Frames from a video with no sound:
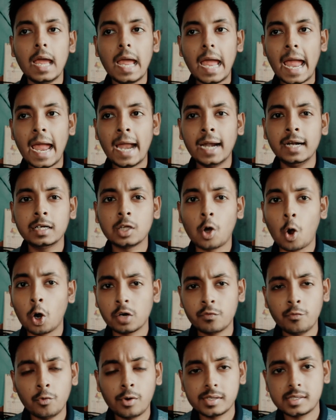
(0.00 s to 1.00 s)
and the
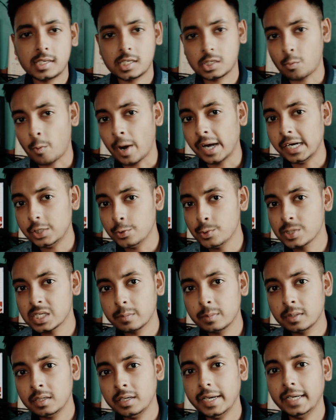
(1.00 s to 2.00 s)
autofocus is quite
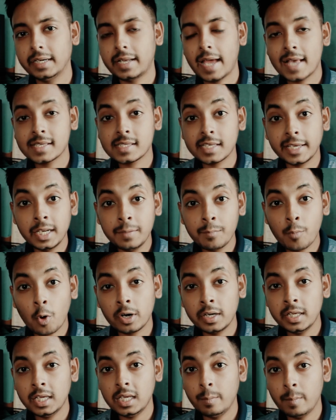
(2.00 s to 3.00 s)
usable. It has
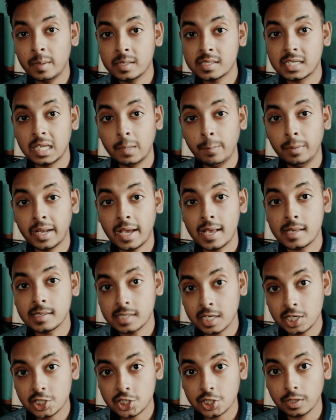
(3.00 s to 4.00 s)
in-body image
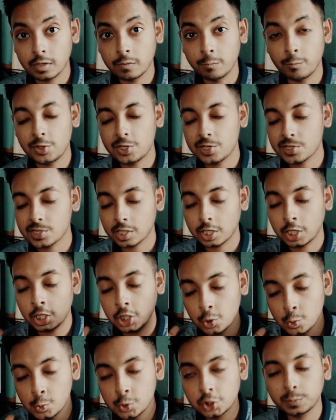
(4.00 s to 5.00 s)
stabilization, which is a
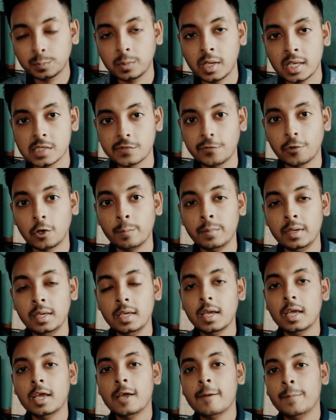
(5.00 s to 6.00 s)
huge plus for me
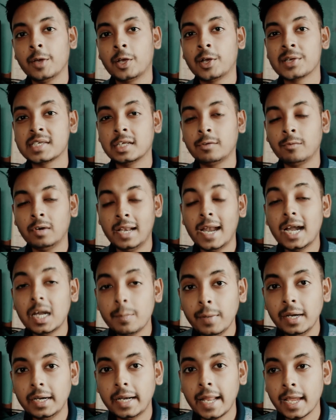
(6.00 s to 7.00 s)
because it will let
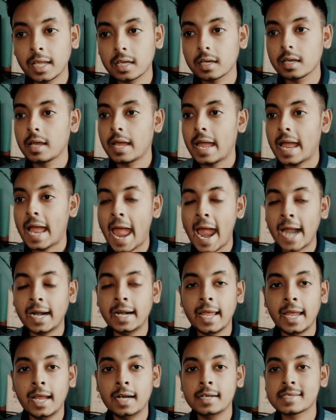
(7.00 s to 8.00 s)
me take
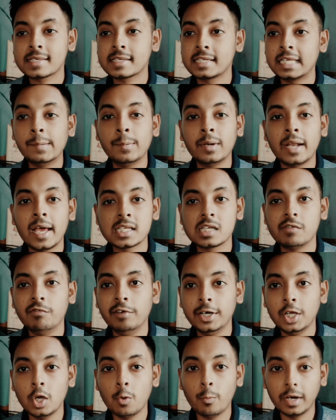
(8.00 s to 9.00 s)
handheld stabilized
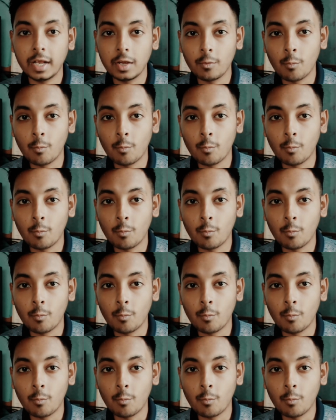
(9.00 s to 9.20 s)
video when I